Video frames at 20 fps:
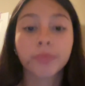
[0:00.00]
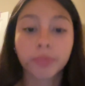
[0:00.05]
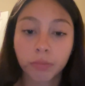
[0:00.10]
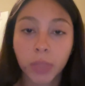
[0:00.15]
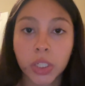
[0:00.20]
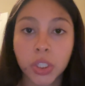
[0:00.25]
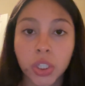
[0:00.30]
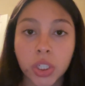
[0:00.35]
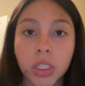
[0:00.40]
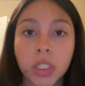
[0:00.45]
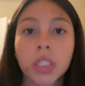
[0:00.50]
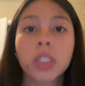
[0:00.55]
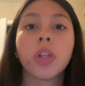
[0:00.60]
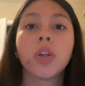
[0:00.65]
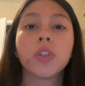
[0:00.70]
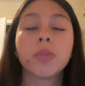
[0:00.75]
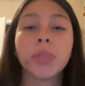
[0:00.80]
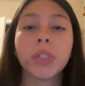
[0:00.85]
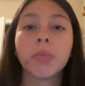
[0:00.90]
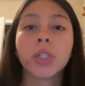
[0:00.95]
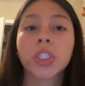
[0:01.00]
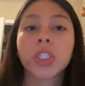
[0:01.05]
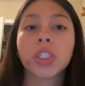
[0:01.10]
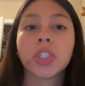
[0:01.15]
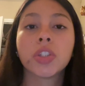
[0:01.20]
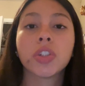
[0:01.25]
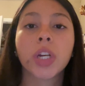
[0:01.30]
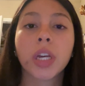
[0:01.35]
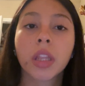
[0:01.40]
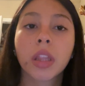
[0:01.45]
measures low speed muscular
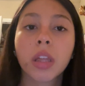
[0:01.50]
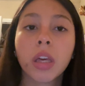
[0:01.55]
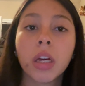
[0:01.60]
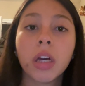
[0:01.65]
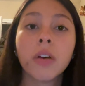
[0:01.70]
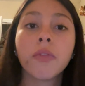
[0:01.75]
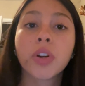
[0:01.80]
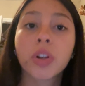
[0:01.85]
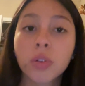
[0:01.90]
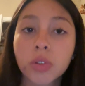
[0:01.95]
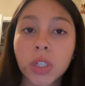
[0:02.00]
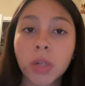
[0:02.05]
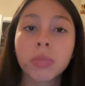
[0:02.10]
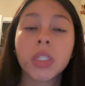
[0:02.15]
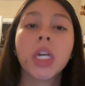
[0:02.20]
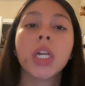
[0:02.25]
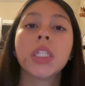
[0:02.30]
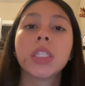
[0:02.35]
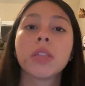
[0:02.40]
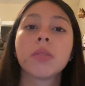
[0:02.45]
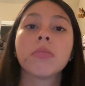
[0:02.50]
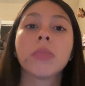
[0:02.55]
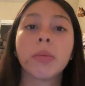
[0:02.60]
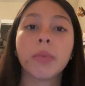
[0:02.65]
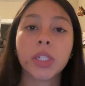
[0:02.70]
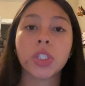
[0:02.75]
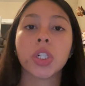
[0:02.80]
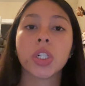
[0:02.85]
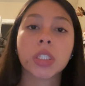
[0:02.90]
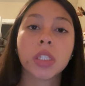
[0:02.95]
strength; vertical jump test that
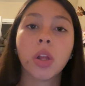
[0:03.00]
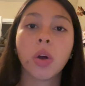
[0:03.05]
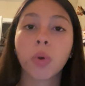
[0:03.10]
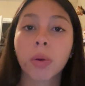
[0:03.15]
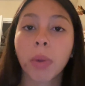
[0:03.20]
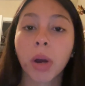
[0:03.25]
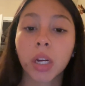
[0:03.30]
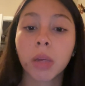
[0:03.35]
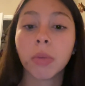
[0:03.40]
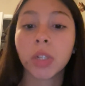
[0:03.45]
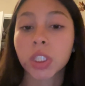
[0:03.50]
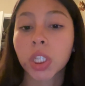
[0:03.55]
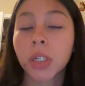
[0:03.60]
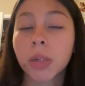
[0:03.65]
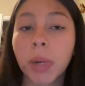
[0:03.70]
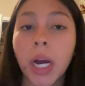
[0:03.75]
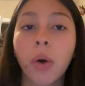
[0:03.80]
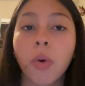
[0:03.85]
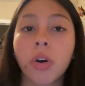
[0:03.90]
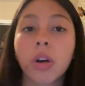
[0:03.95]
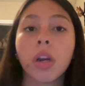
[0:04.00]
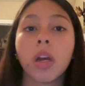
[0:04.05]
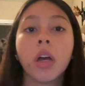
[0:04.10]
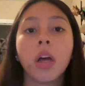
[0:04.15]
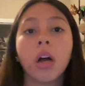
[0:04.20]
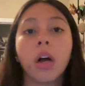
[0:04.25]
measures lower body muscular power;